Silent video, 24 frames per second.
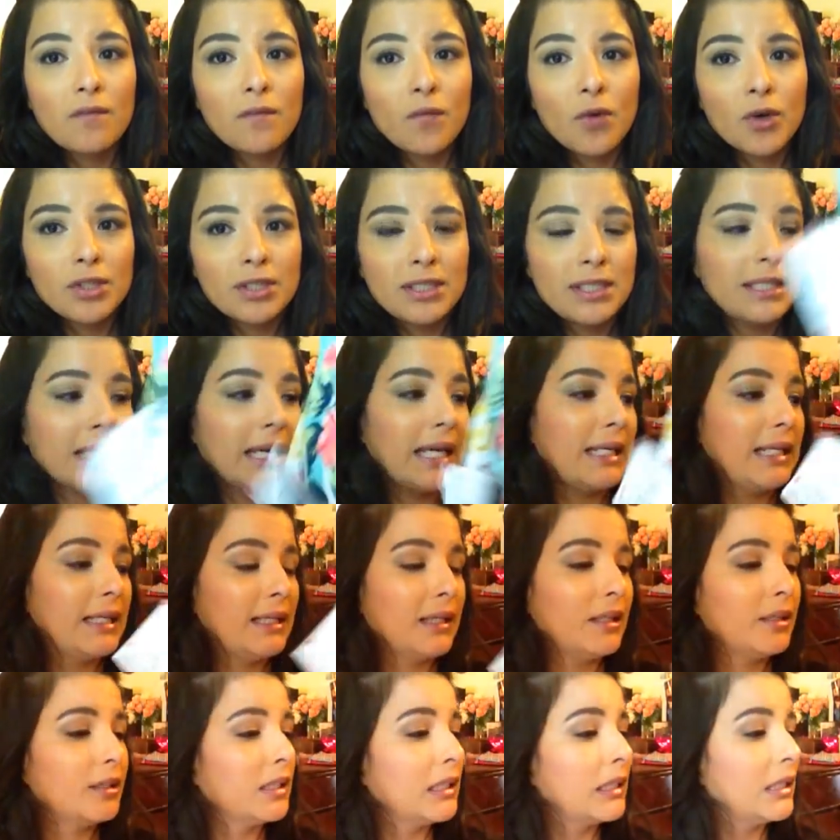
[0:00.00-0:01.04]

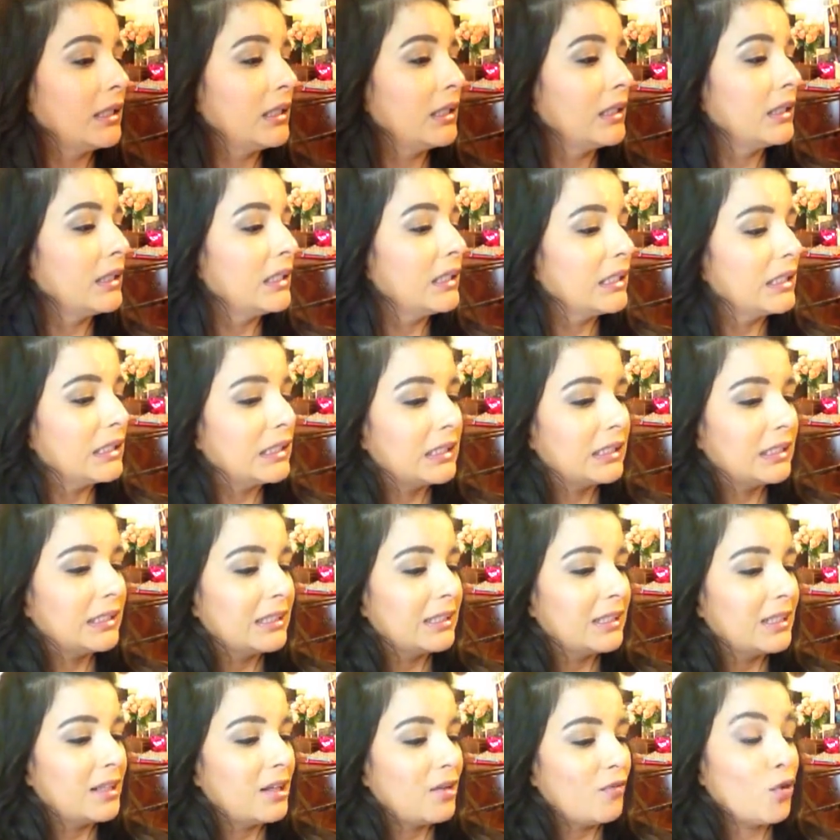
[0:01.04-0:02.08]

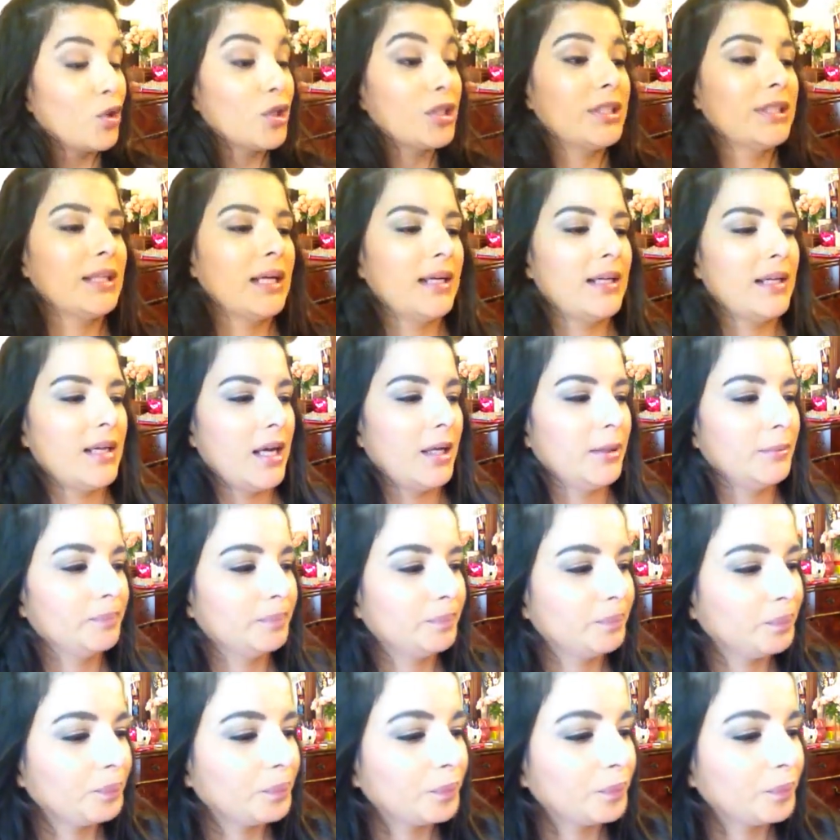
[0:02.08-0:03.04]
$14.98.